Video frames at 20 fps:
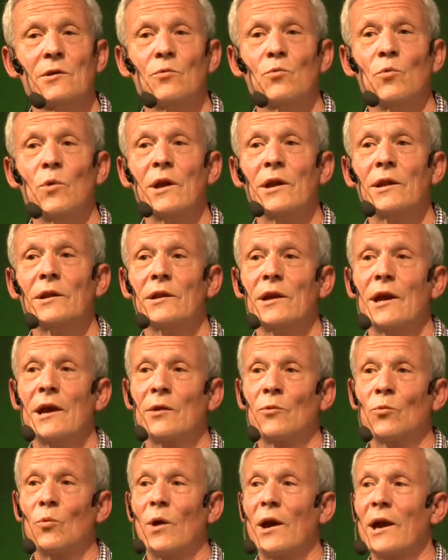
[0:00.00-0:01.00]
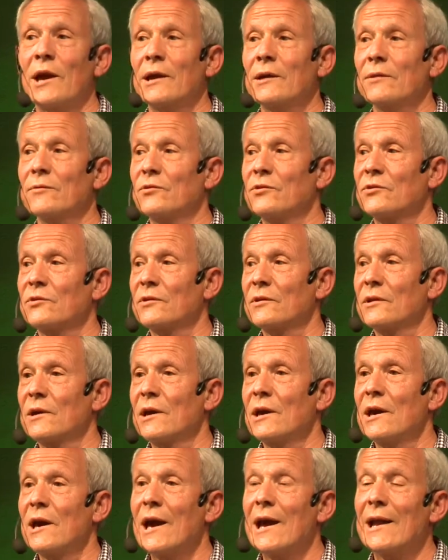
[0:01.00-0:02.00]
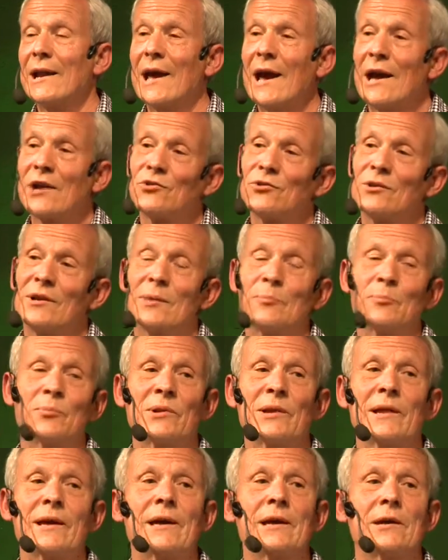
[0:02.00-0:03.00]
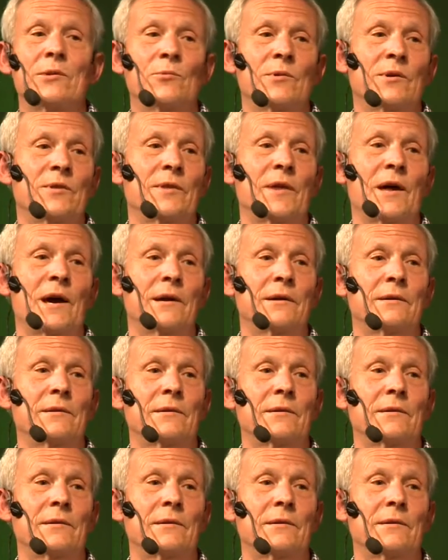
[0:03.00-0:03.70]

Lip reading: wind and waves and actually playing with that.